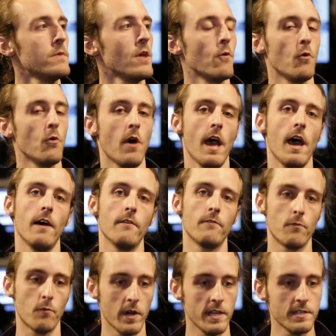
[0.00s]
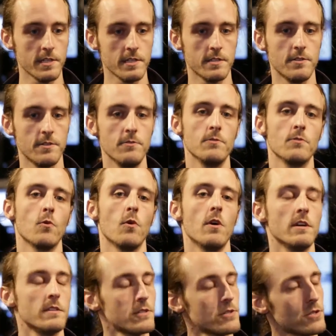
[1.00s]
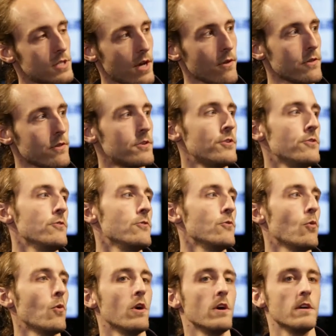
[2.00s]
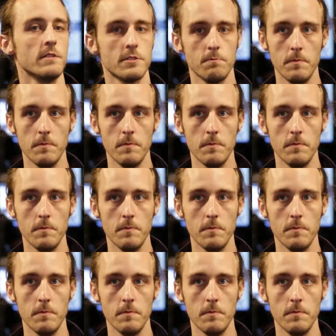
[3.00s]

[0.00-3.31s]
we'll have racing tuned ones, stealth tuned ones,